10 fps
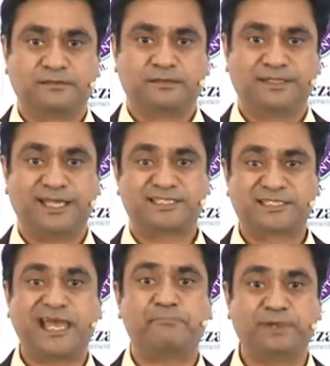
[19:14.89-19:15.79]
And that's
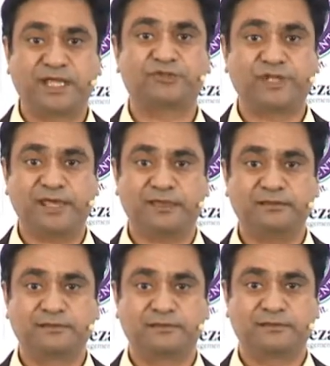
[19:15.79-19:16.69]
happening today.
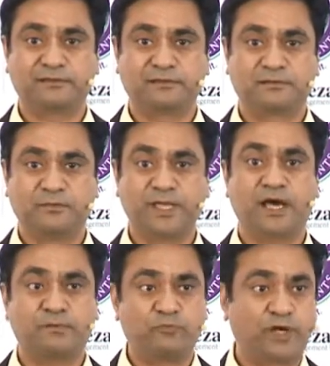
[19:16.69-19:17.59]
We
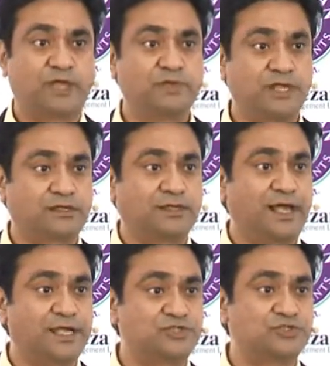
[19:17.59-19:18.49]
are working with our
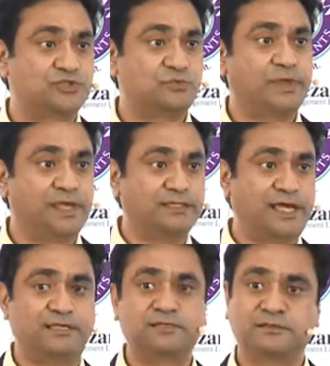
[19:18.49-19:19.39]
clients to make
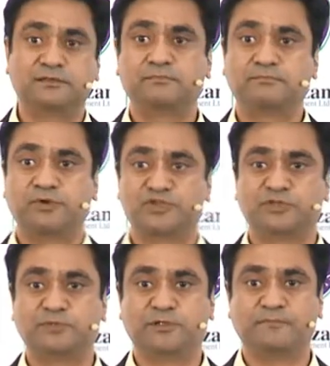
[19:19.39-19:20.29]
that
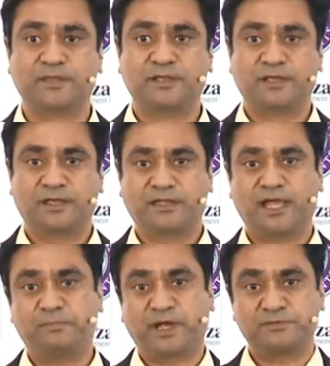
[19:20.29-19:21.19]
possible.
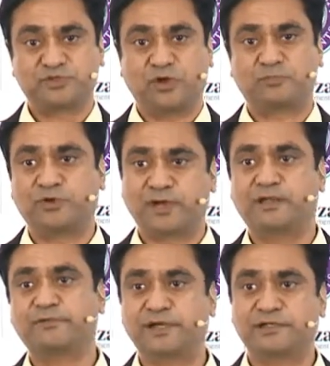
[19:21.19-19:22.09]
That becomes a lot more
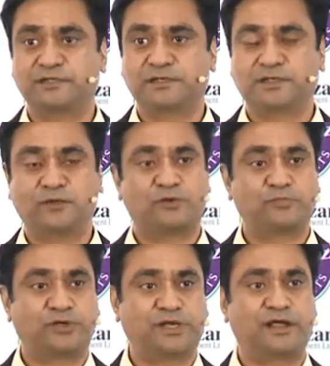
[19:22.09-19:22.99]
relevant, a lot
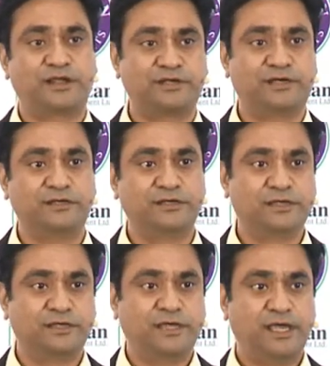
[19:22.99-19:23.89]
more targeted,
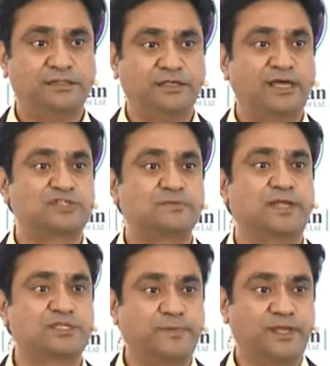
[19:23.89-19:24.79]
and the customer
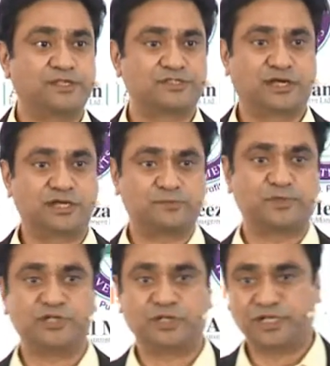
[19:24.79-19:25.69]
experience, the customer
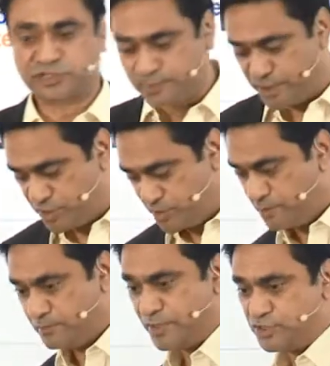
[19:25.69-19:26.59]
journey is much,
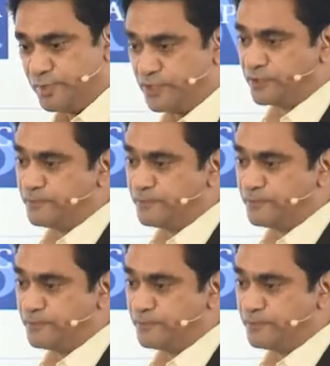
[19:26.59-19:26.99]
much better.